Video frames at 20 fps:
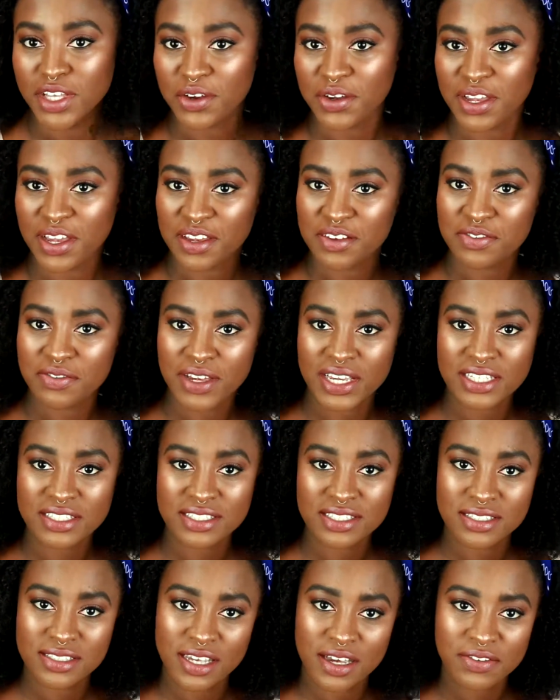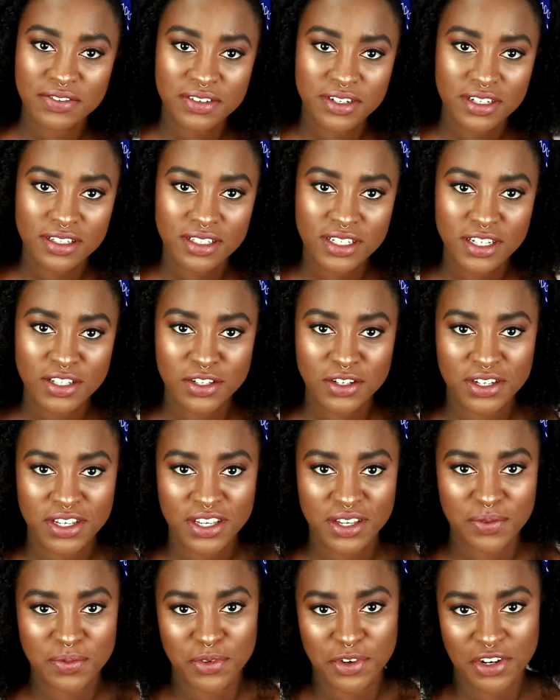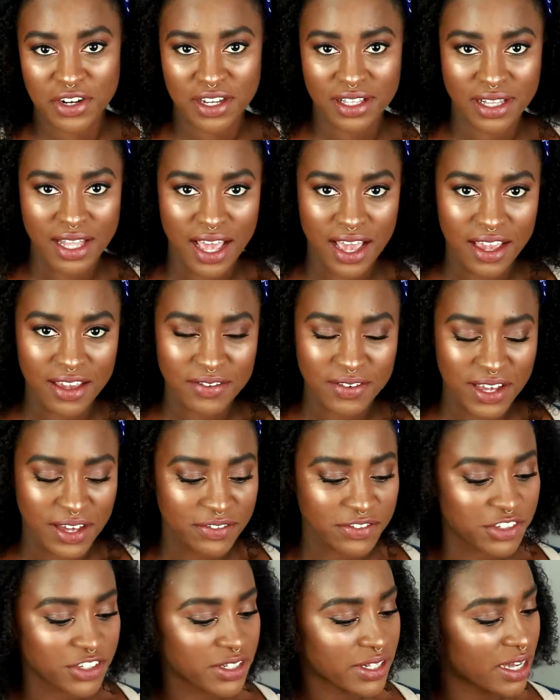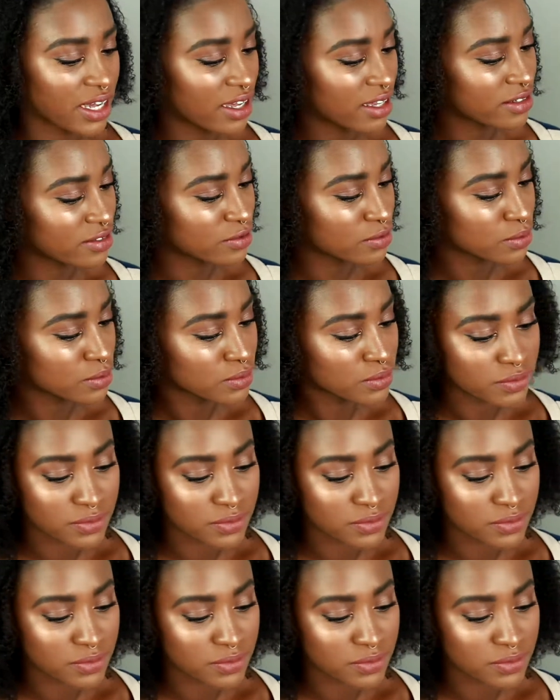Okay, face is definitely looking more alive after that.